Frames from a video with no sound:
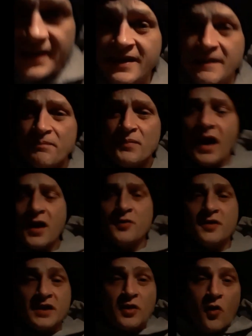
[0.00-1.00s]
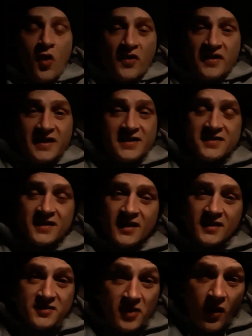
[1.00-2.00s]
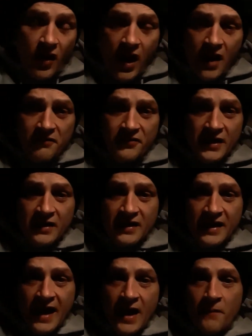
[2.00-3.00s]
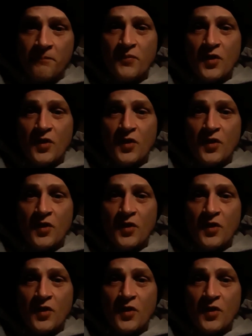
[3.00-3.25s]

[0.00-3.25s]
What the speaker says: I don't really know all this, so I'm figuring it out.